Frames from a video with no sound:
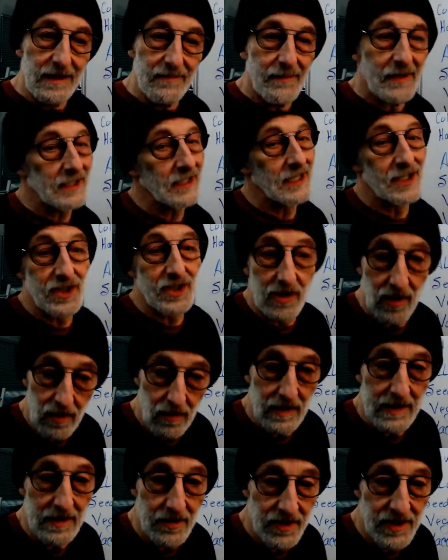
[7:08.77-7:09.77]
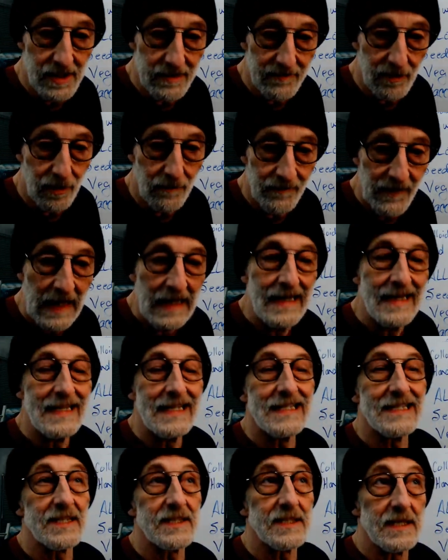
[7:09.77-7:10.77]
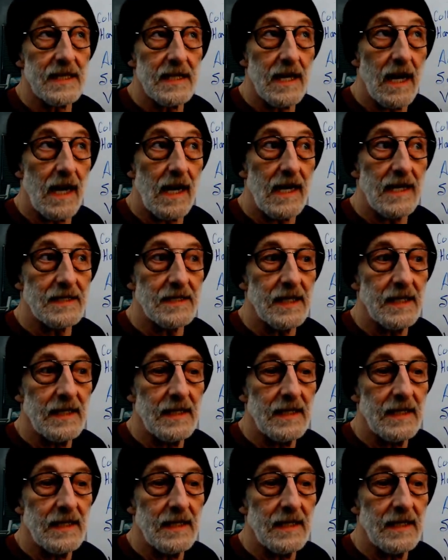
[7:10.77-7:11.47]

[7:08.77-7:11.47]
because colloidal silver is not